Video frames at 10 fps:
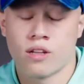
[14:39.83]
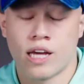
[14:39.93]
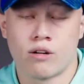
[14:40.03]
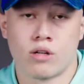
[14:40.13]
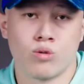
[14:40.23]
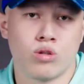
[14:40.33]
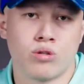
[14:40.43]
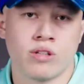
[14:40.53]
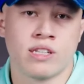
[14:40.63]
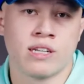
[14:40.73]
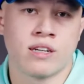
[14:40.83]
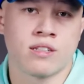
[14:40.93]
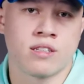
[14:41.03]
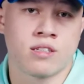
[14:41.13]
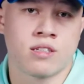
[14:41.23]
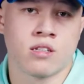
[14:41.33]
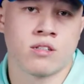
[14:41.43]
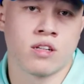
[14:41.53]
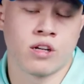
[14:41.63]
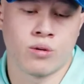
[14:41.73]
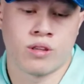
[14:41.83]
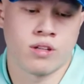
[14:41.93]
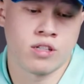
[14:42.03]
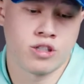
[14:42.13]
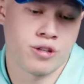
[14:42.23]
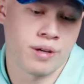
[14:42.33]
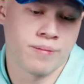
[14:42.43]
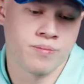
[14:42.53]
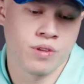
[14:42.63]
that Raul Ruiz Diaz is still dealing with an injury.